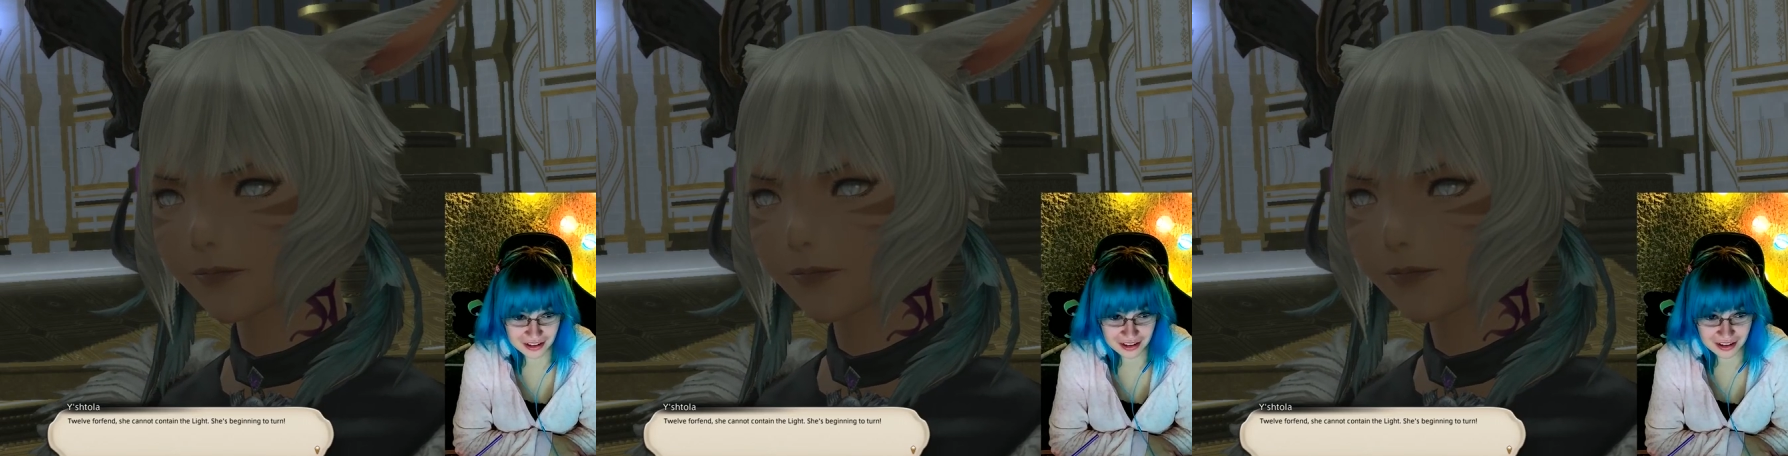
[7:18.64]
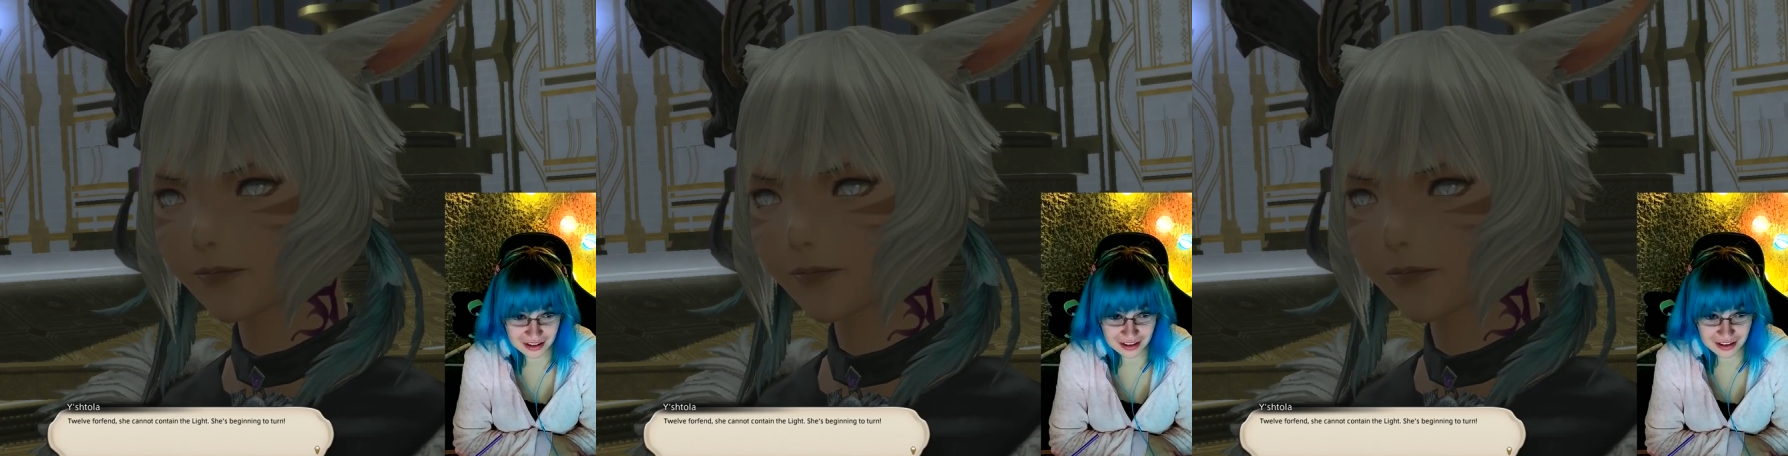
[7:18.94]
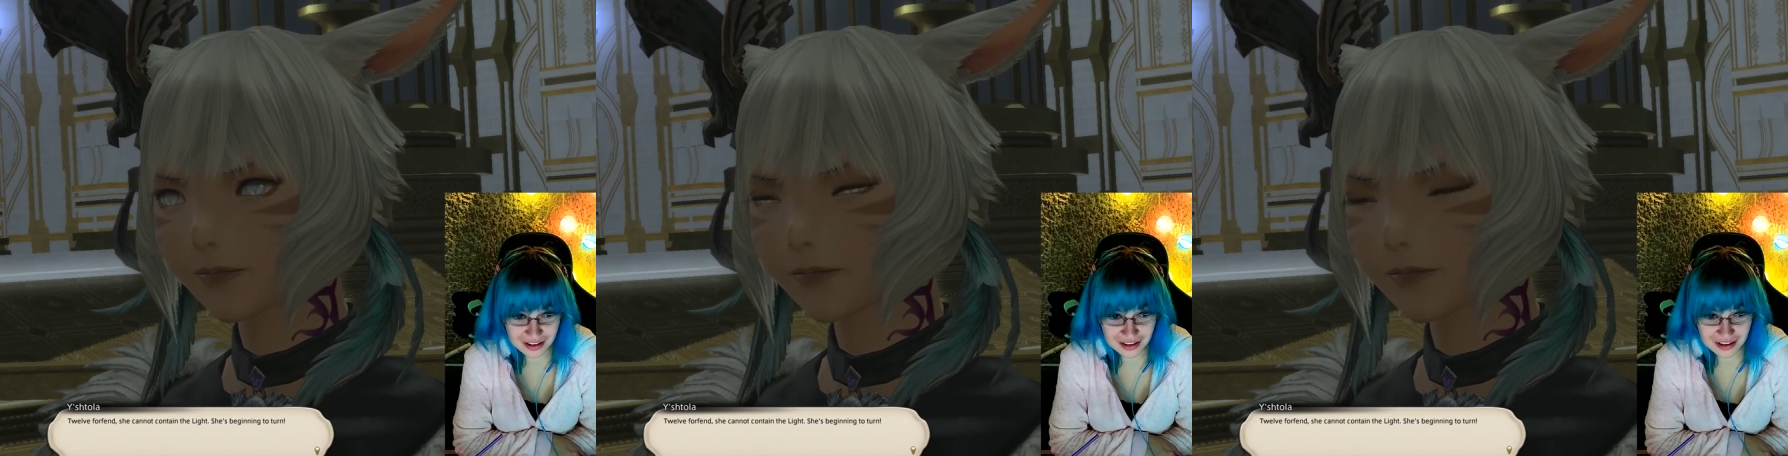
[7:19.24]

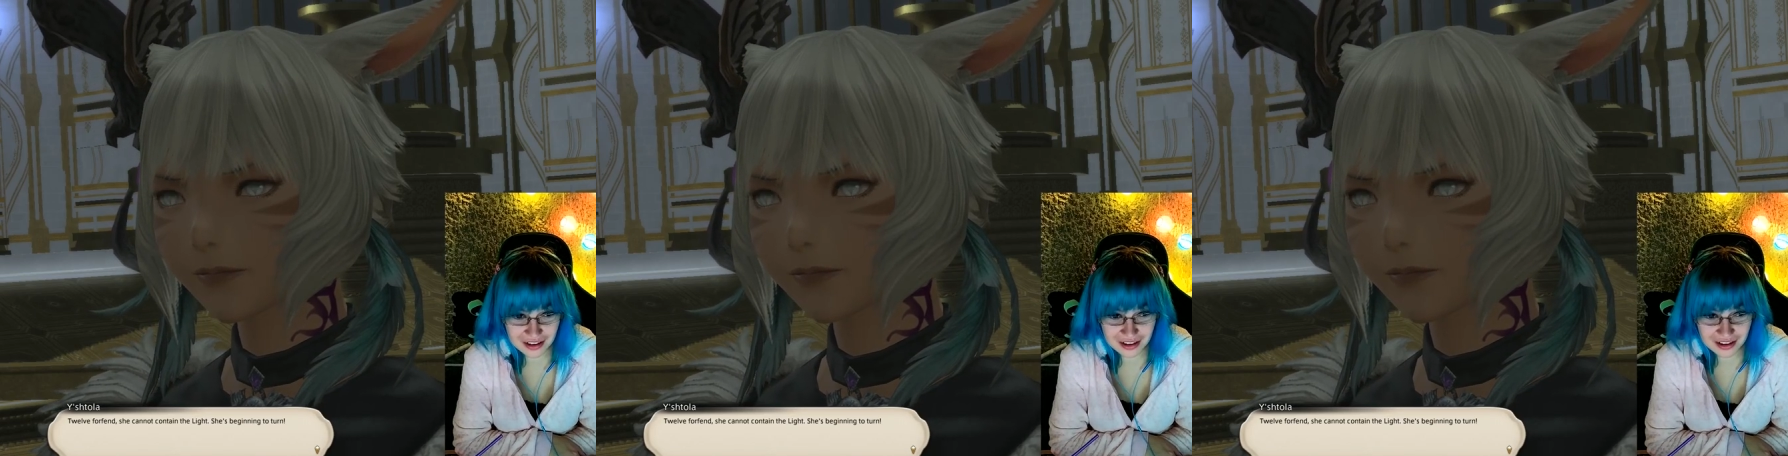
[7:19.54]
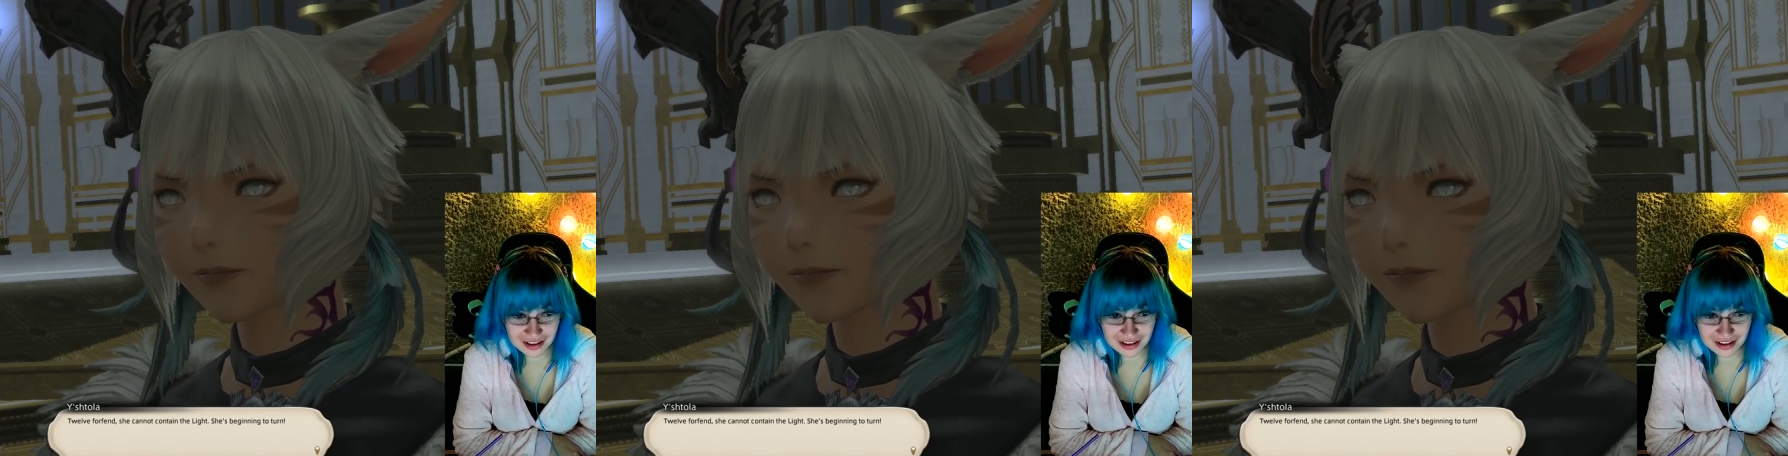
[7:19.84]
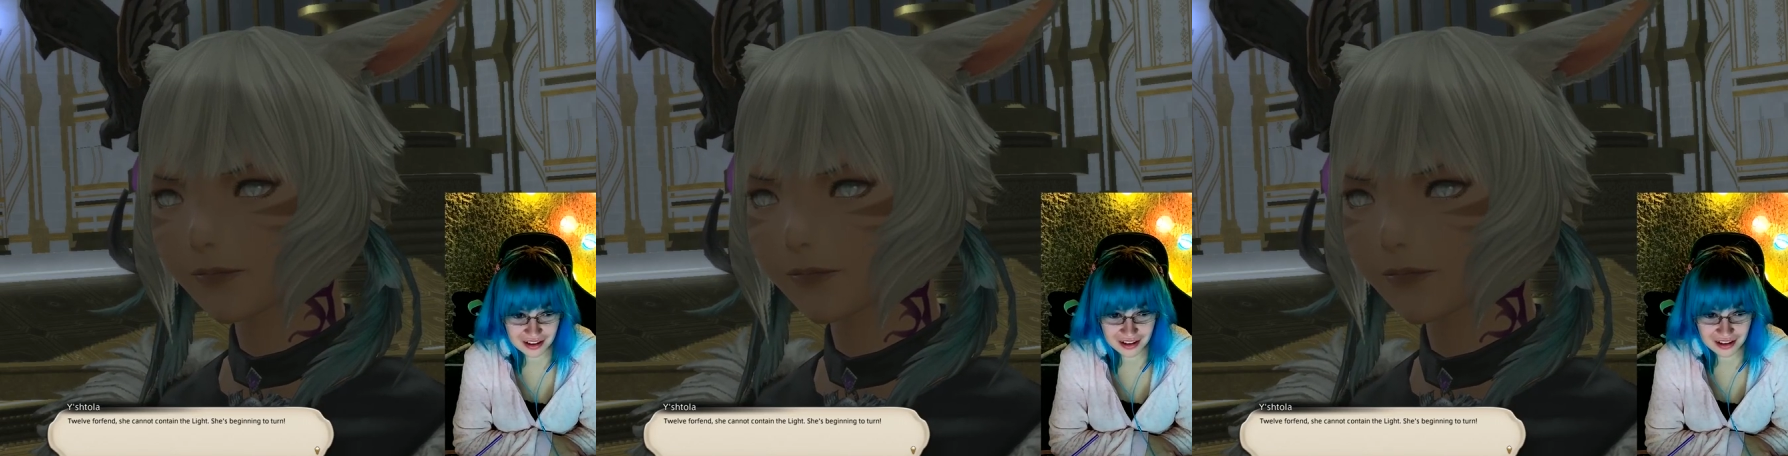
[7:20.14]

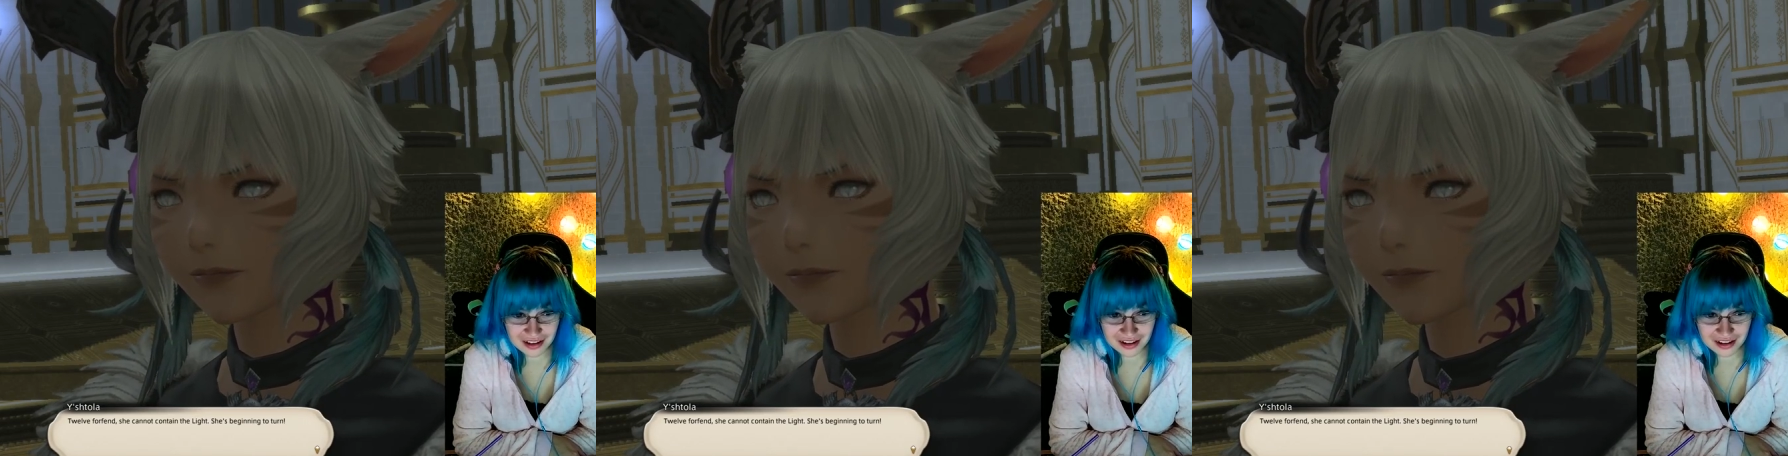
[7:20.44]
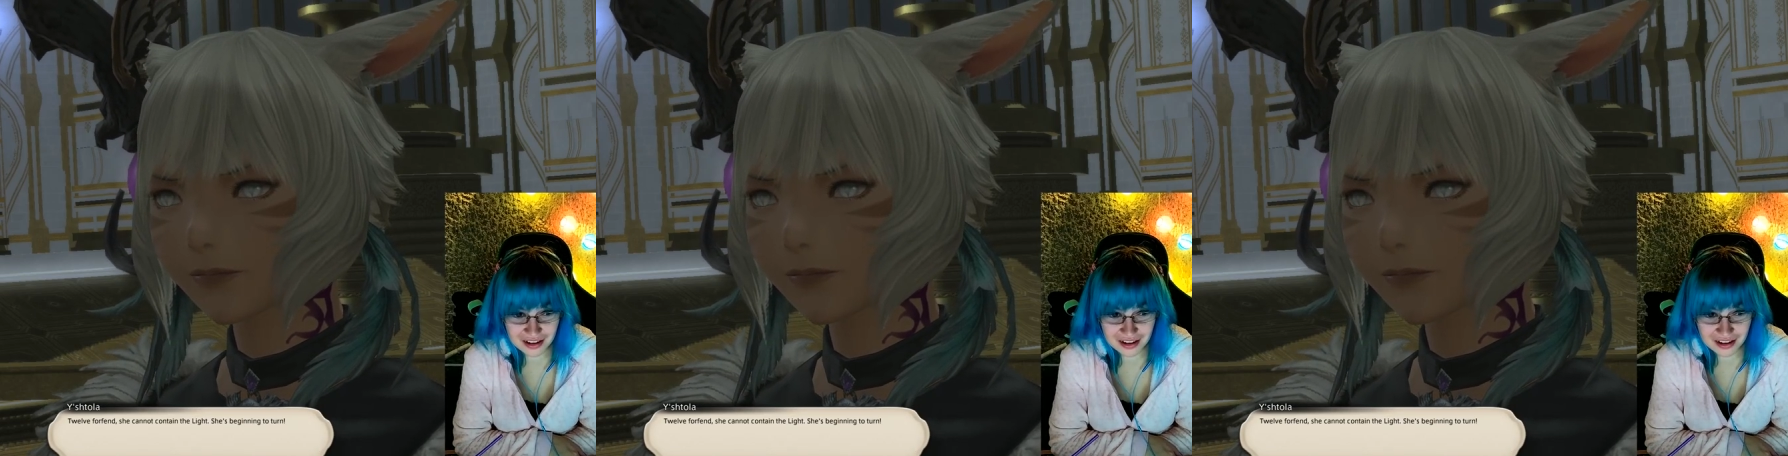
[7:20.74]
Nobody speaks.